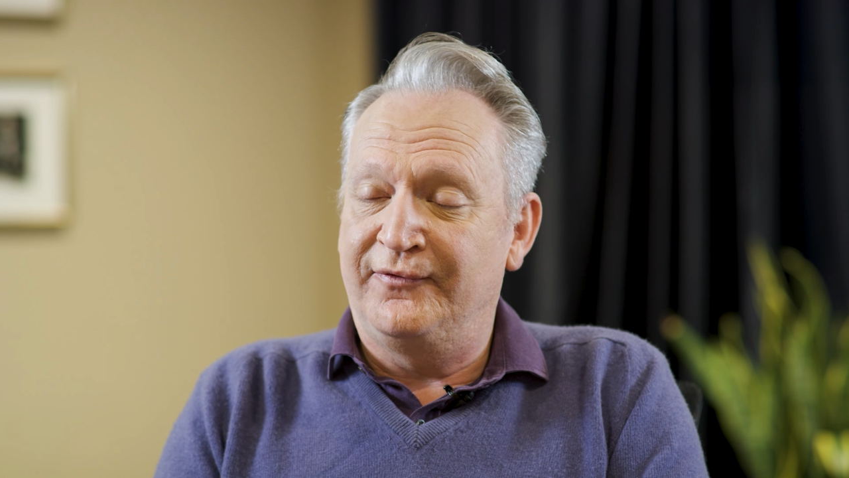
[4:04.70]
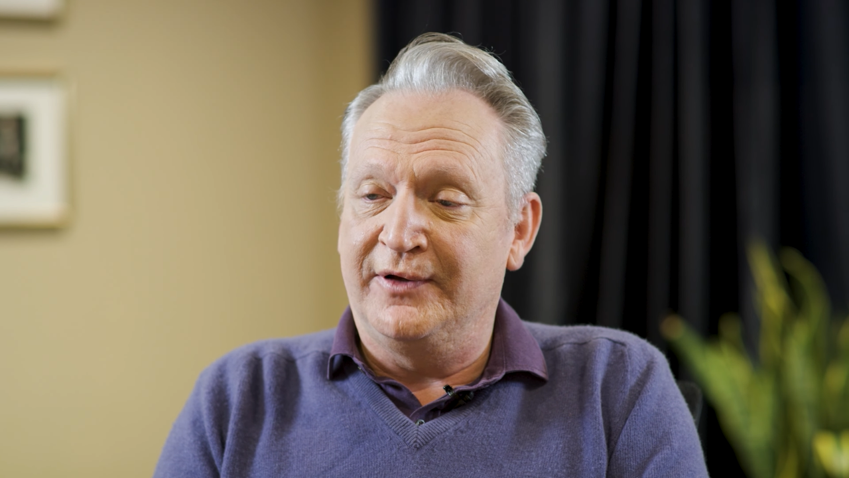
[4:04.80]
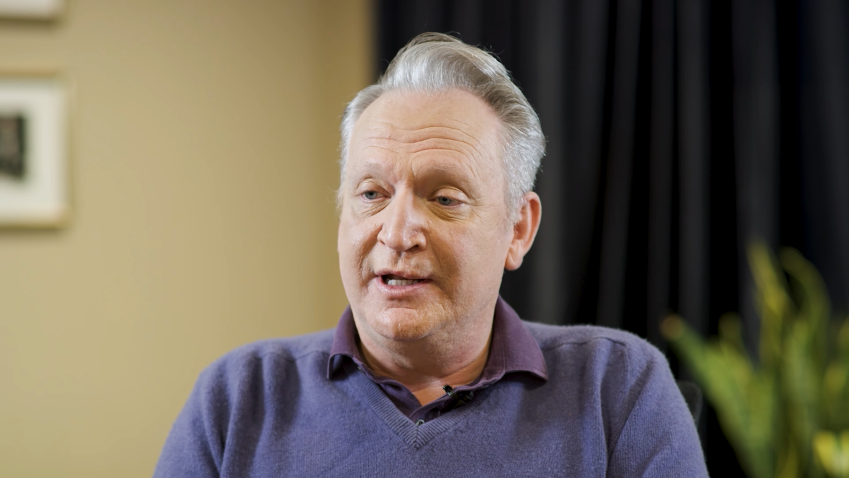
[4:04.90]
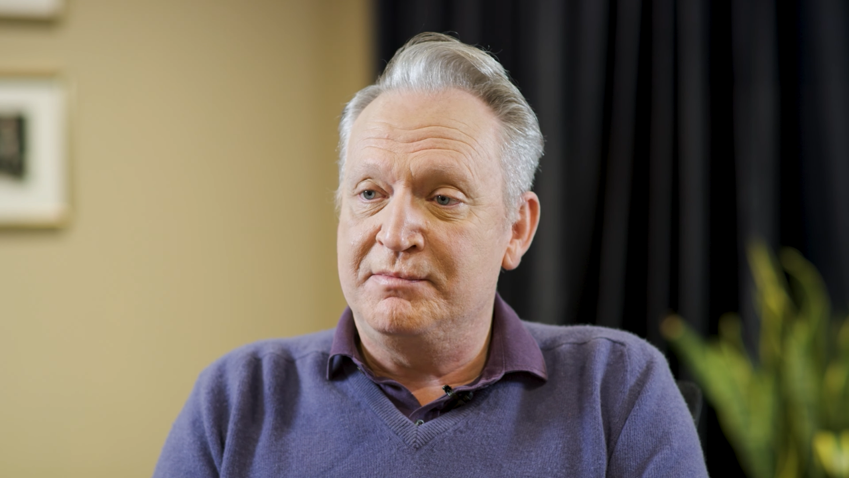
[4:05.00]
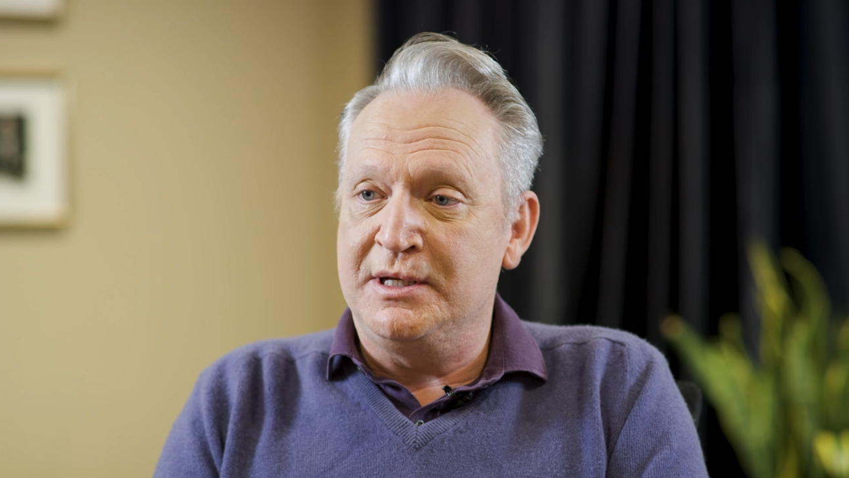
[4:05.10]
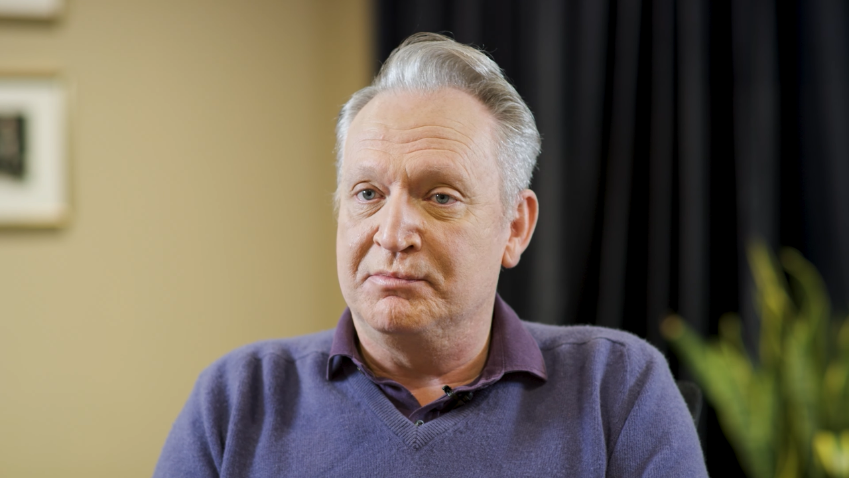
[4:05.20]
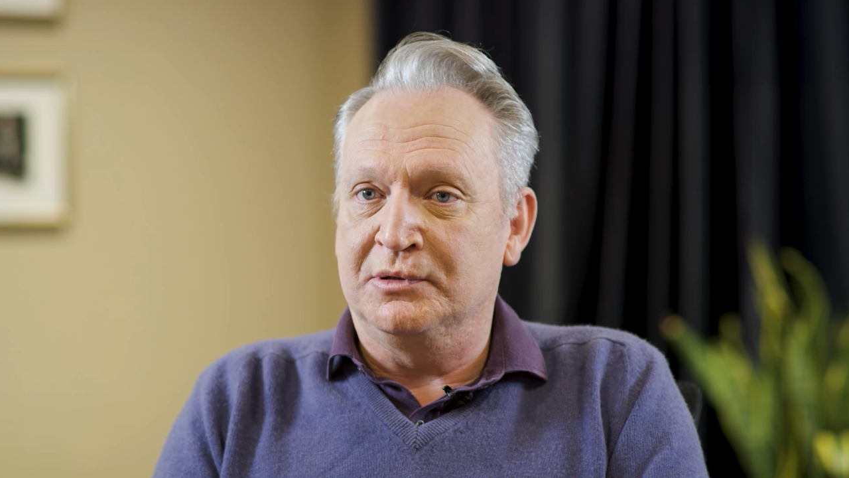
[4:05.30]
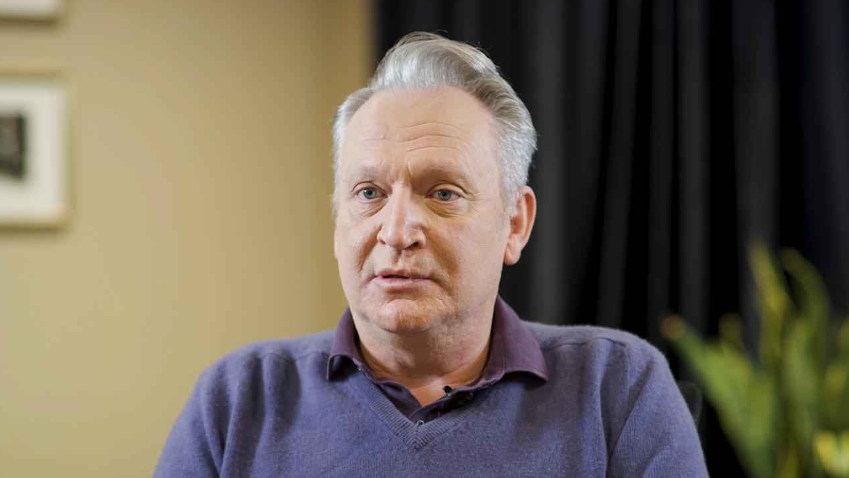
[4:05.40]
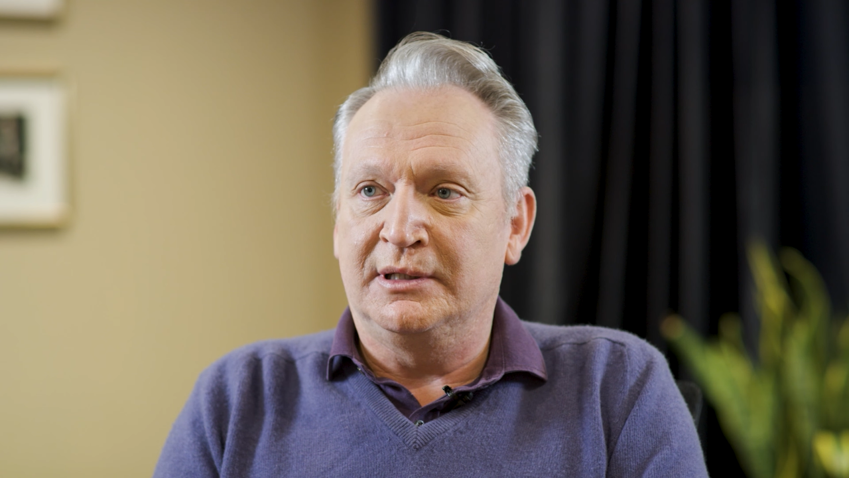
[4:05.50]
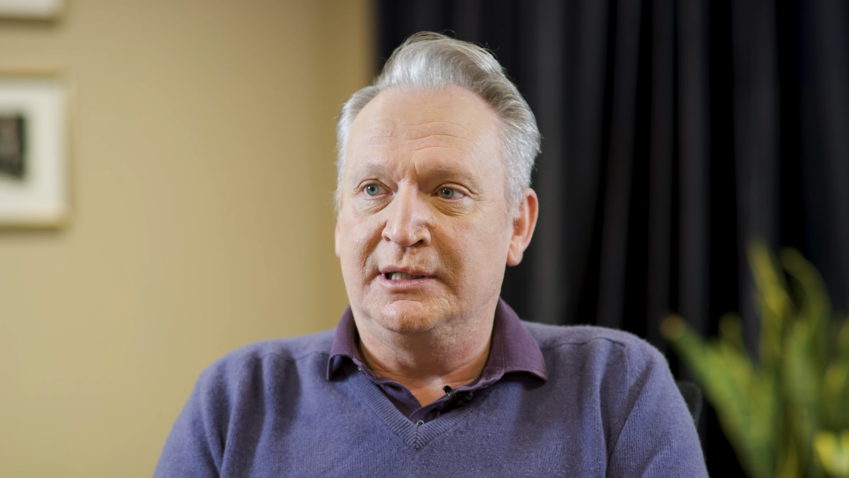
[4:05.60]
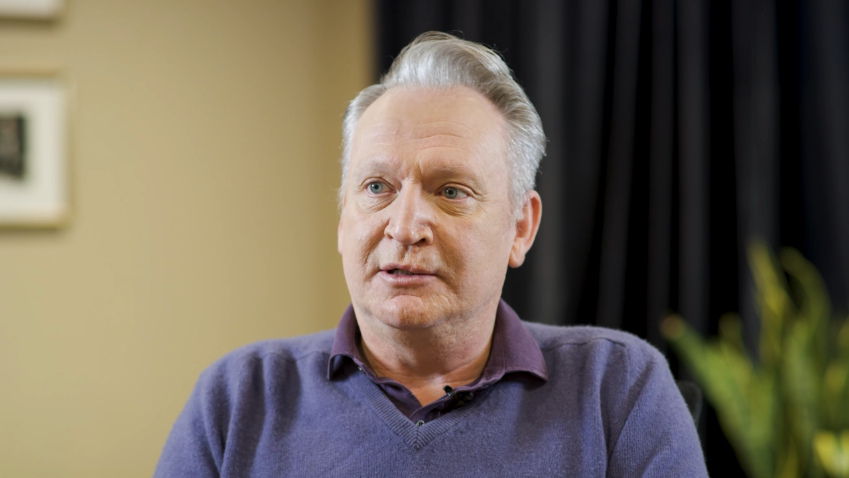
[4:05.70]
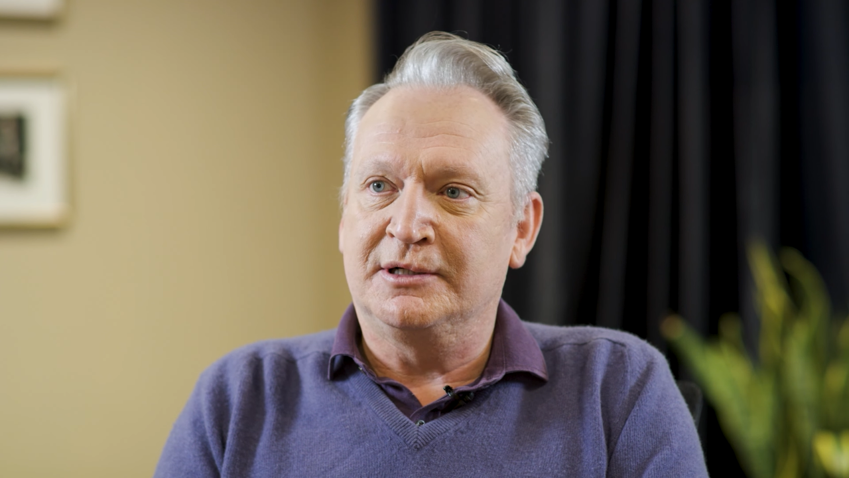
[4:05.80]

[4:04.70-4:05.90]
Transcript: They're funny people and they're